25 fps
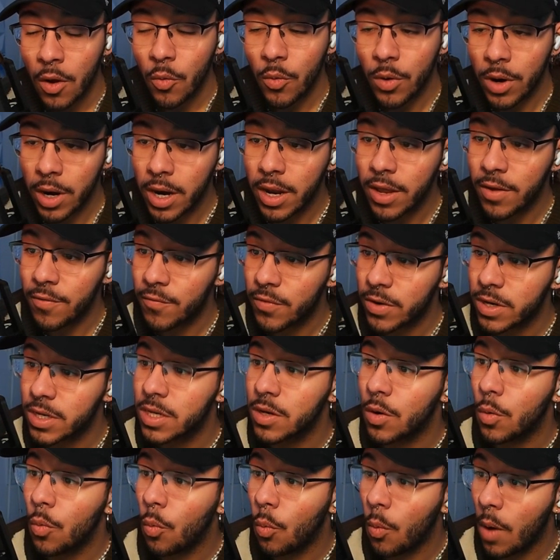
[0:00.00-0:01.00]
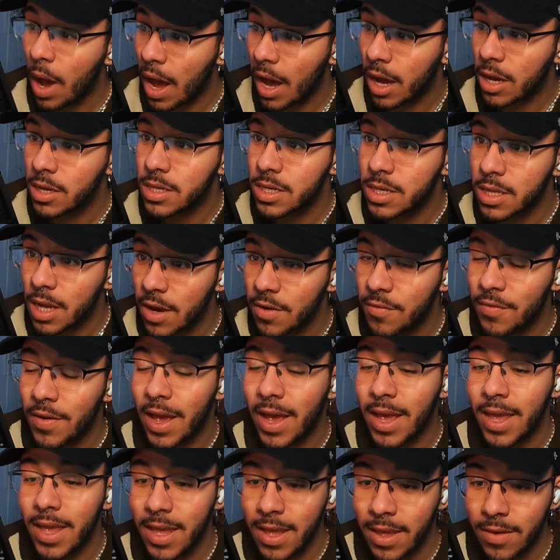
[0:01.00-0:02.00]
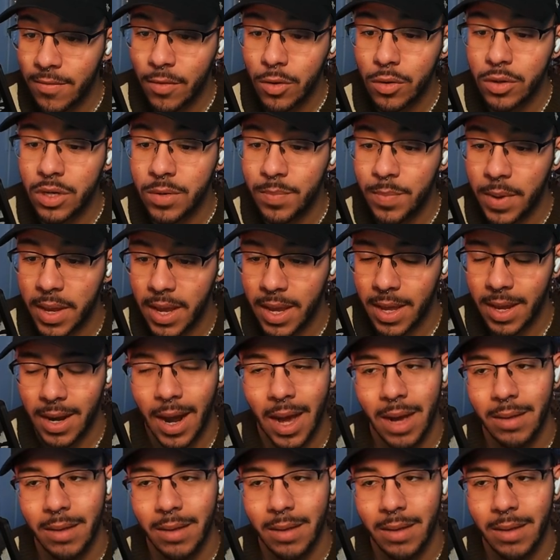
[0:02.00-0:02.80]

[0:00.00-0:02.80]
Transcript: We're in for some wild stuff at Evo Japan.